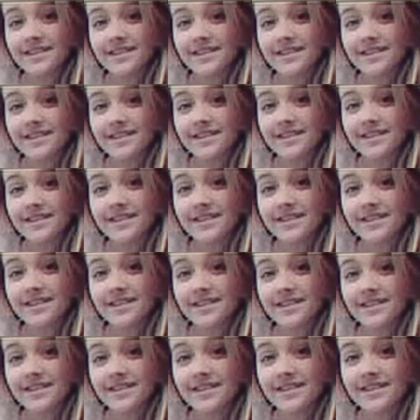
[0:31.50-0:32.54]

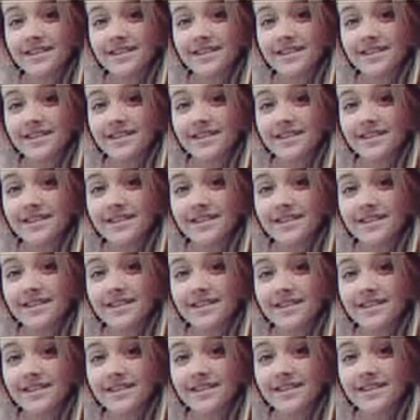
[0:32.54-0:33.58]

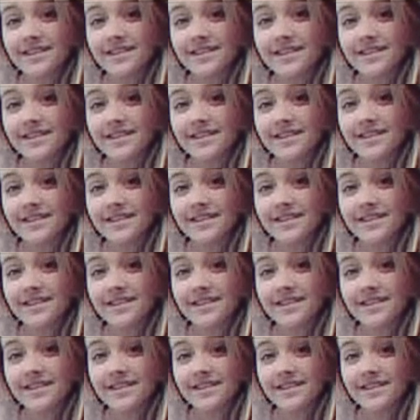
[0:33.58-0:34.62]

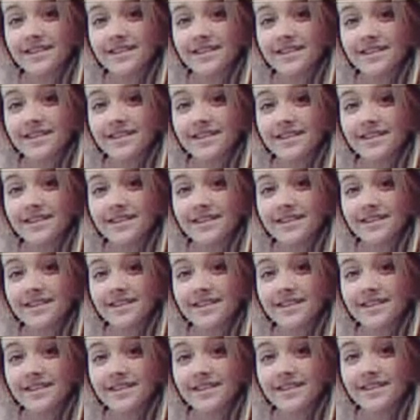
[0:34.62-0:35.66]

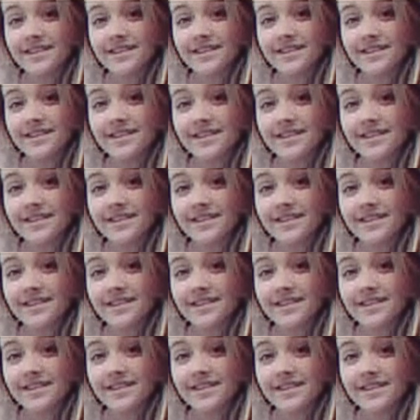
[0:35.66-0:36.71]

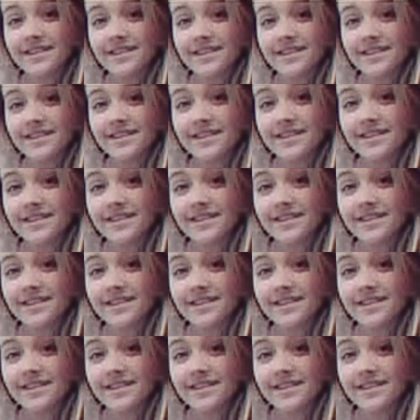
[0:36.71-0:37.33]
(silent)